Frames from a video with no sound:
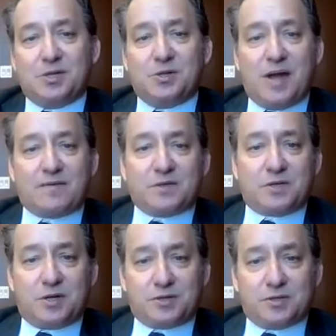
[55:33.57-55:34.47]
you haven't
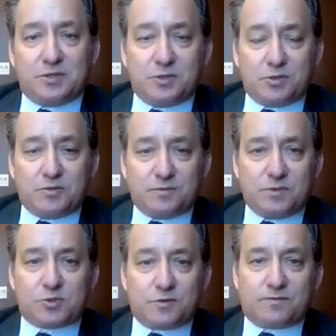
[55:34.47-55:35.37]
got,
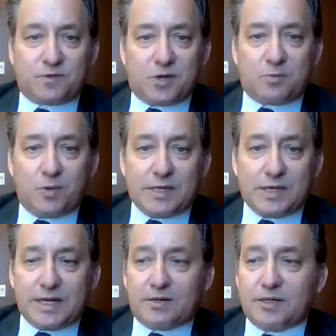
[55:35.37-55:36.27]
you're sort of got
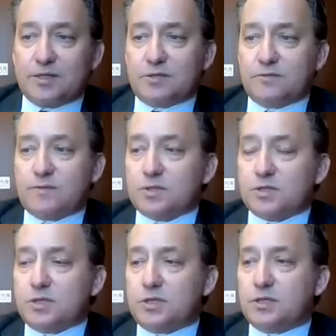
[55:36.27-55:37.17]
one area that you're
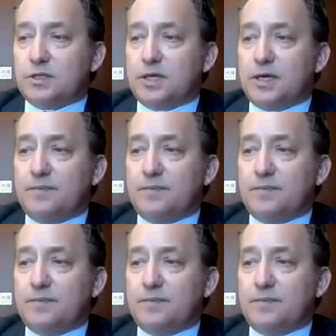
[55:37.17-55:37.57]
focused on.